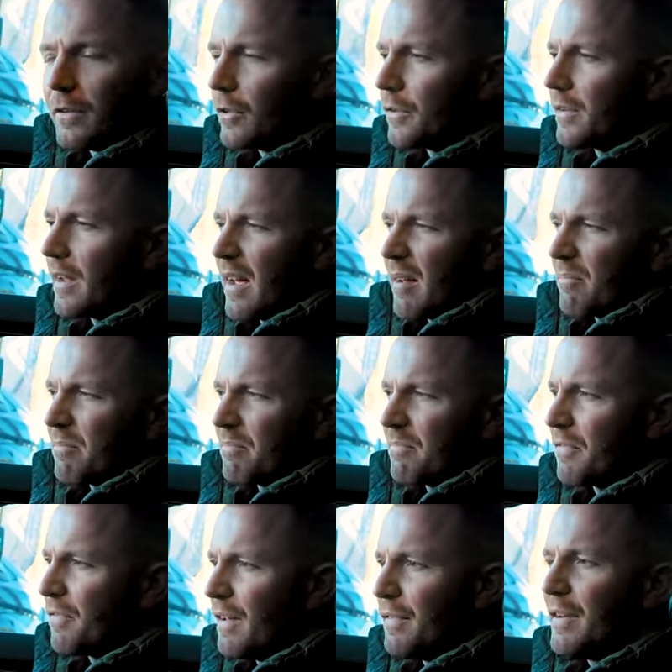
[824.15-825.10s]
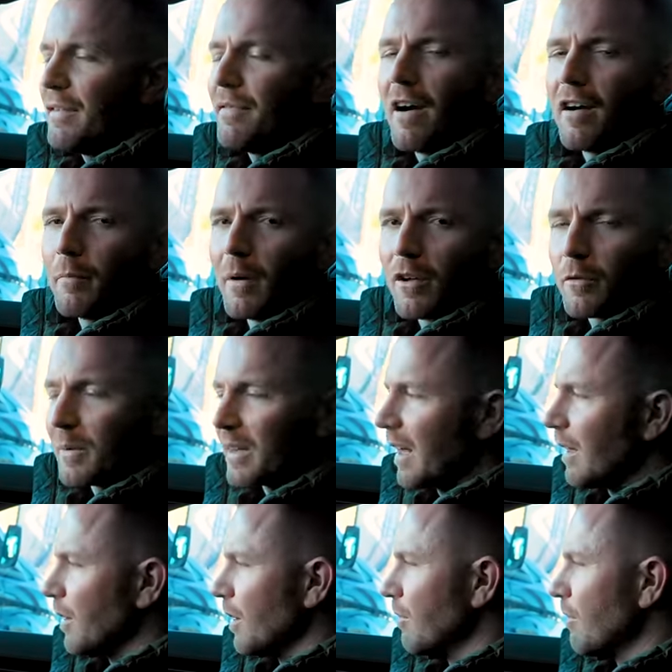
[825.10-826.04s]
You'll get 55 miles per gallon